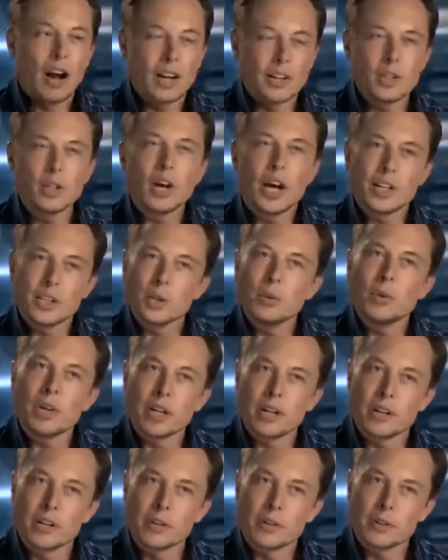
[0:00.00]
I do
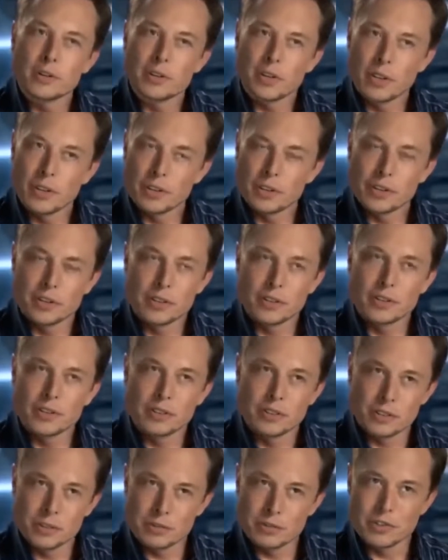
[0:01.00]
want to go
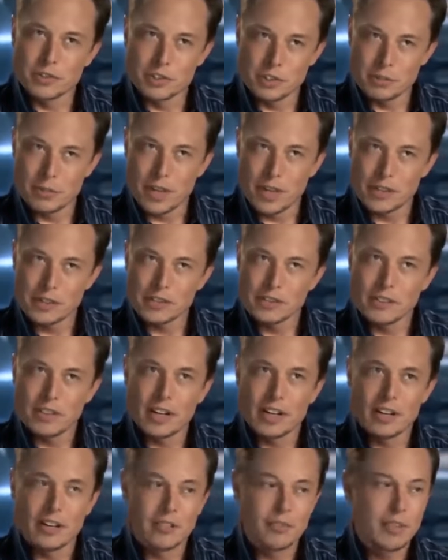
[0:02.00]
to space,
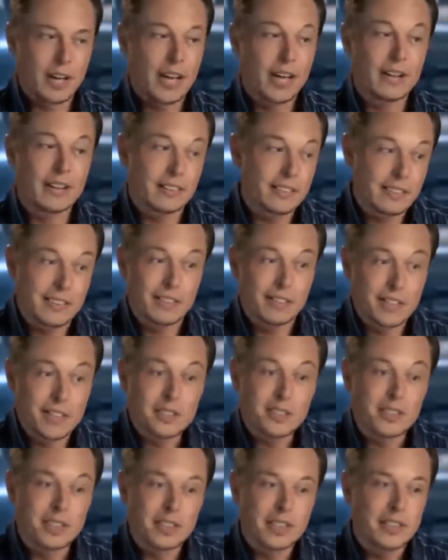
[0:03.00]
and
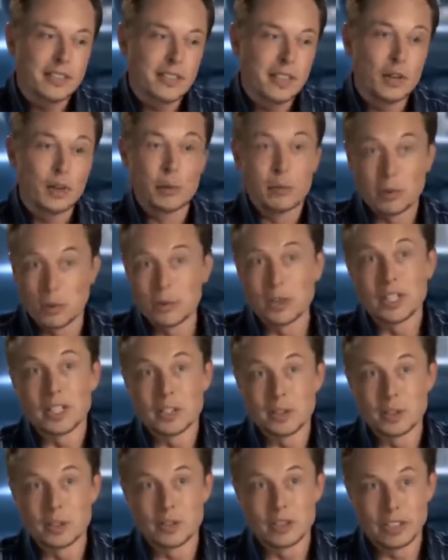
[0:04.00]
eventually it would be
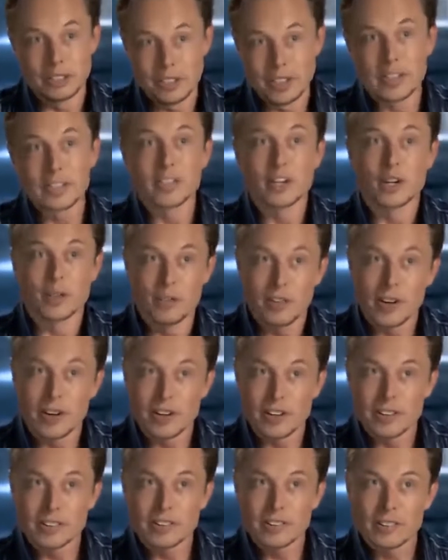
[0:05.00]
really cool if I could go to
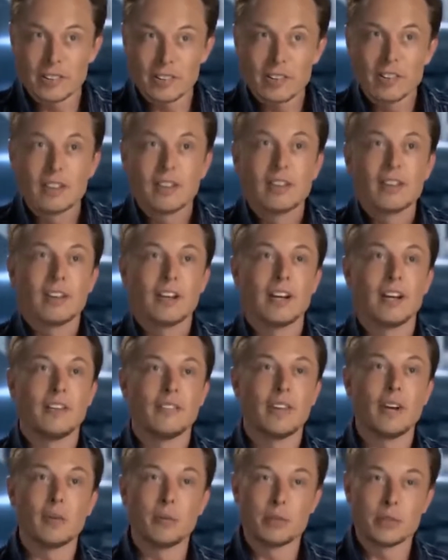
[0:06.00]
Mars.
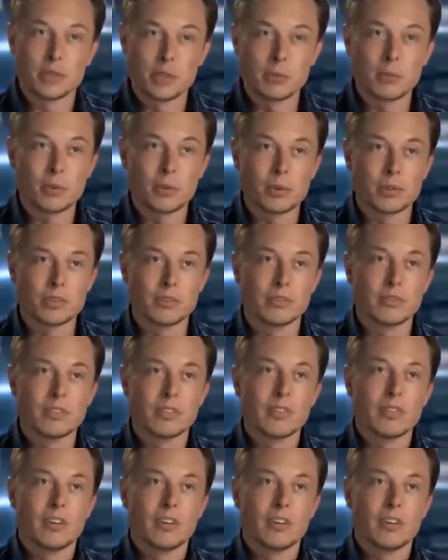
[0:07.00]
That would be super awesome.